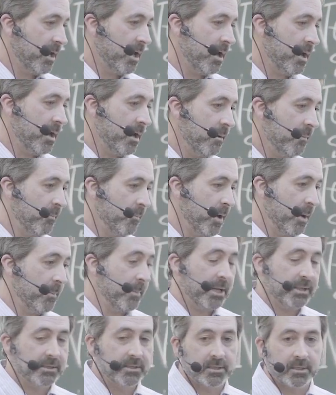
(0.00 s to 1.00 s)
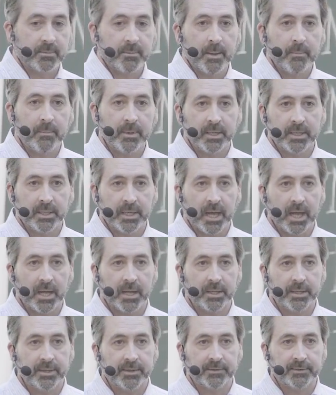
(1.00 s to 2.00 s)
I made the commitment
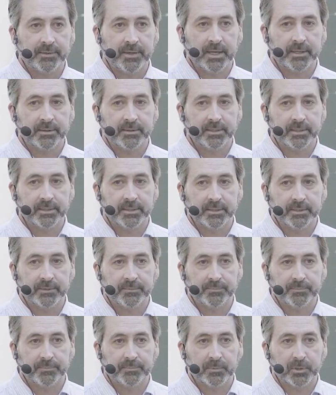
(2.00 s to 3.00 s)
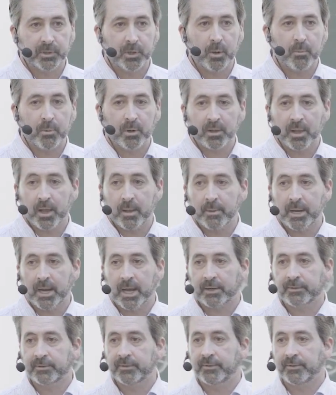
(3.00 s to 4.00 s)
at the Global Climate
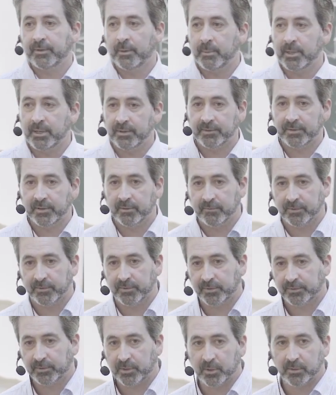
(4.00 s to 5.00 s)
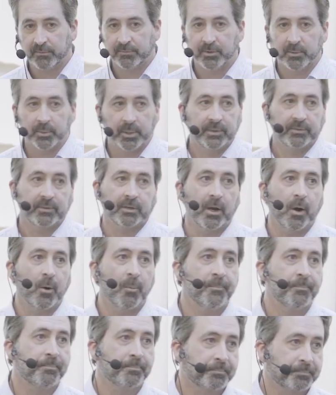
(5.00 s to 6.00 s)
Action Summit in San Francisco a few weeks
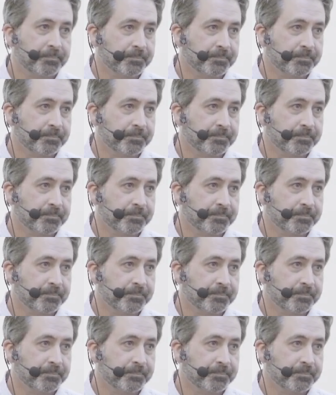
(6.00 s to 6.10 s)
ago.